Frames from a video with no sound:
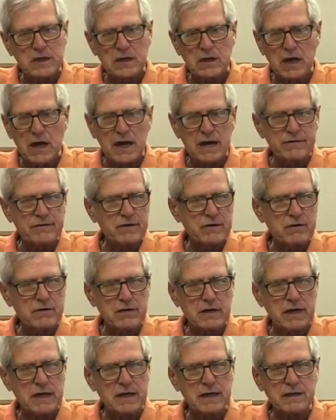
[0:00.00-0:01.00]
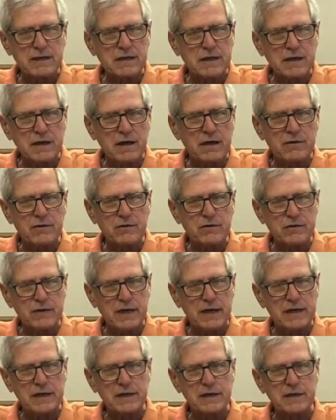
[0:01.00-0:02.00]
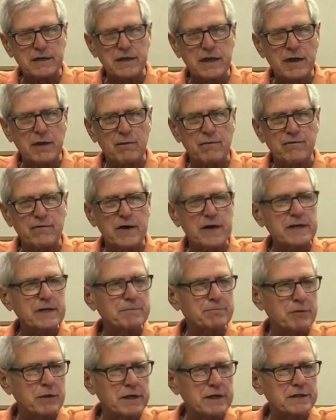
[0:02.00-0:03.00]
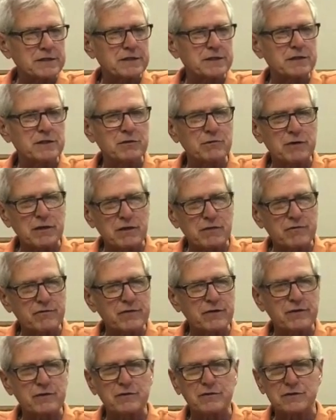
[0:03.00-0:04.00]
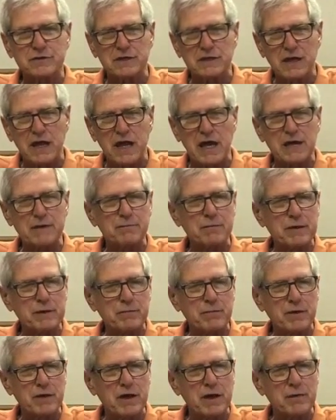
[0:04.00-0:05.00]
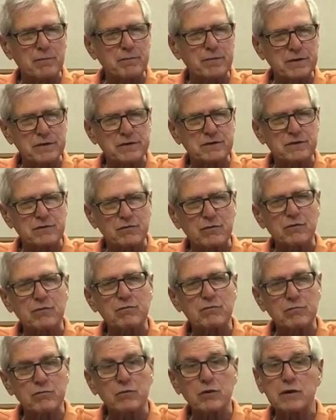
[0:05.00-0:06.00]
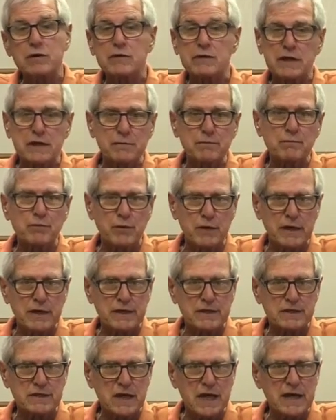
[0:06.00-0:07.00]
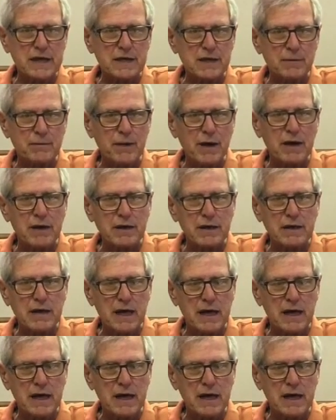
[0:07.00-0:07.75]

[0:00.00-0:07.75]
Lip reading: I haven't heard anything other than, can you help find a place to do interviews and line people up? And so we're getting pretty excited about it.